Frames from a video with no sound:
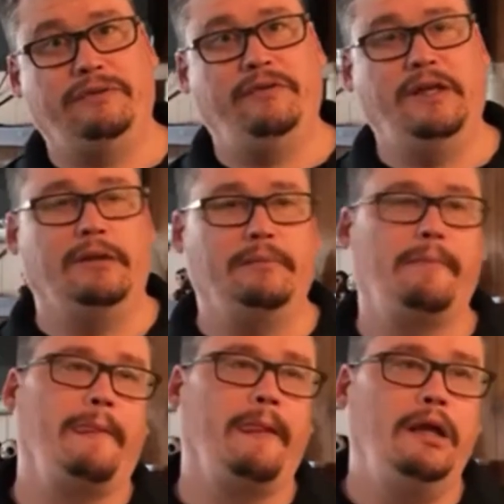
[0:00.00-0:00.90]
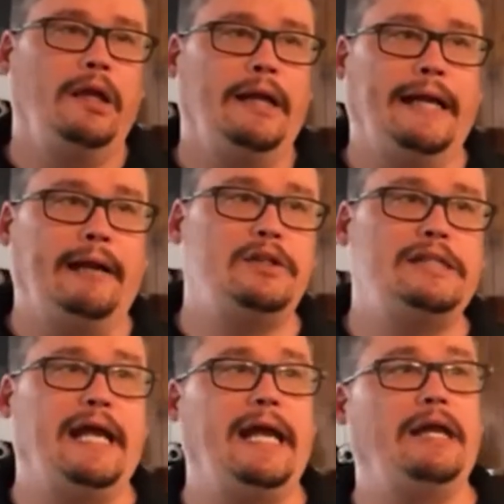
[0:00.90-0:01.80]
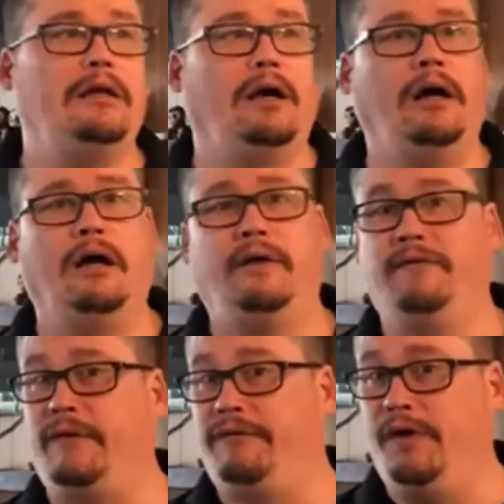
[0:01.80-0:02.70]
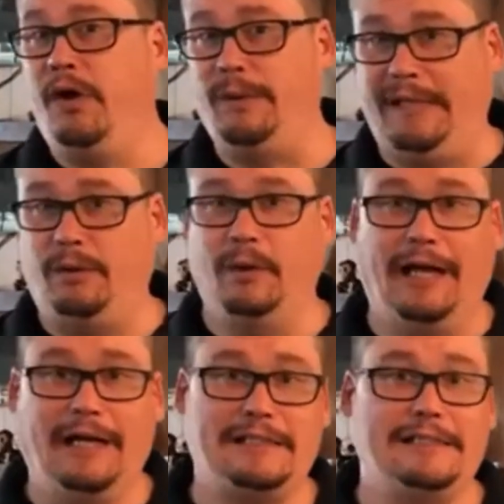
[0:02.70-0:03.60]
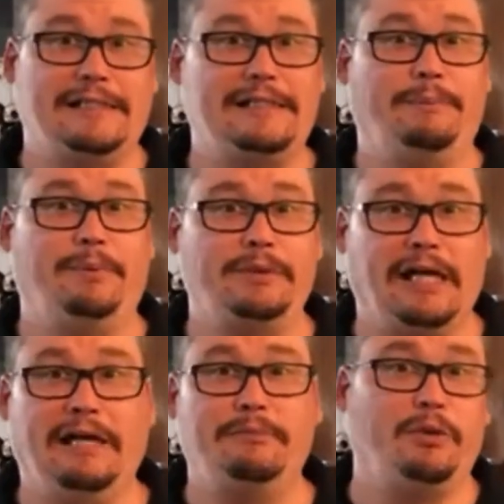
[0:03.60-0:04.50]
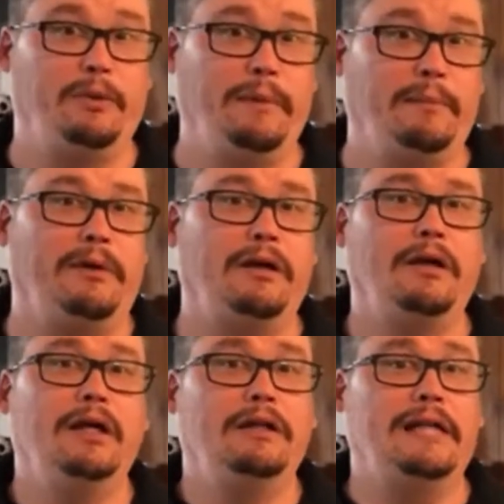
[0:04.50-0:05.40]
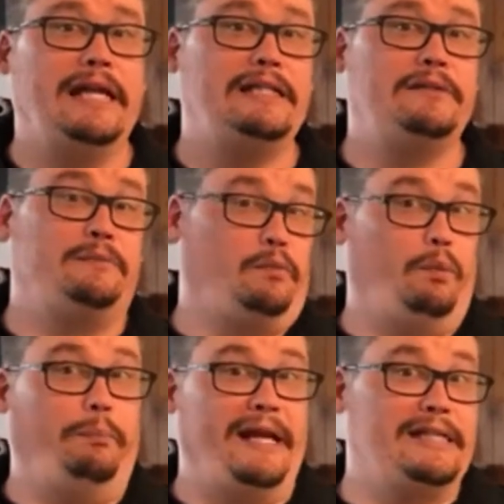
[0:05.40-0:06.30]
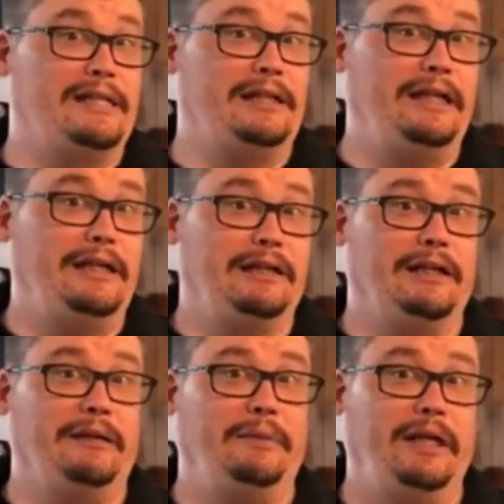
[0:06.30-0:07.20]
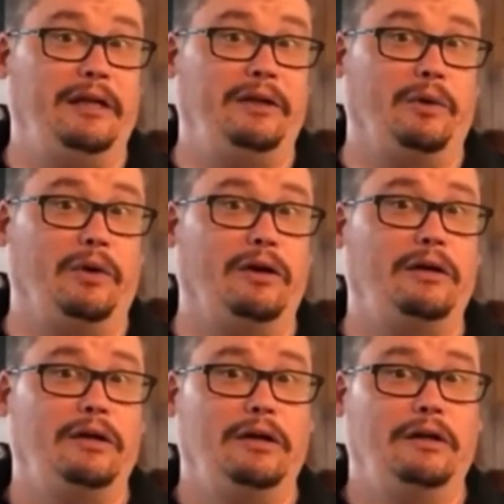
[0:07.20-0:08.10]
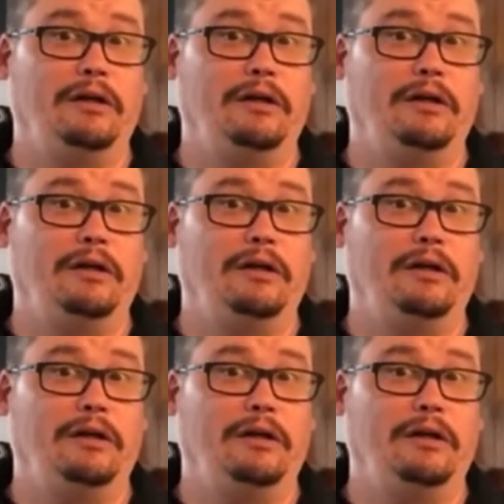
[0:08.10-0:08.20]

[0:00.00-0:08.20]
to feed them? And I would say the fall equinox is a simple time to remember. That's basically going to be your